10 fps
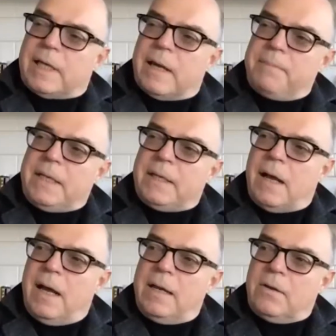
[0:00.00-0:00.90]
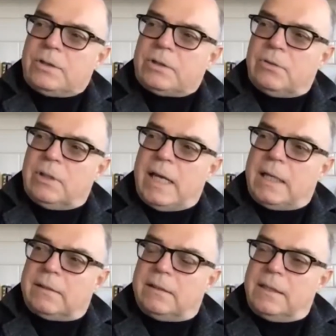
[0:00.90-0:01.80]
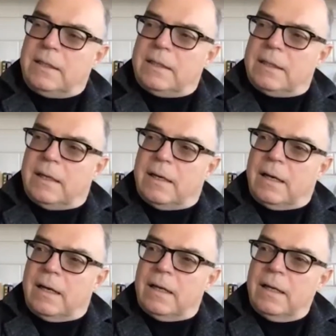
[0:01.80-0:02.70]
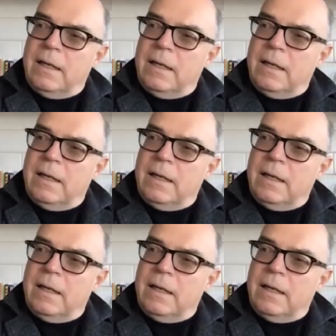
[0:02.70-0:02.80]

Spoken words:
I mean, I also liked the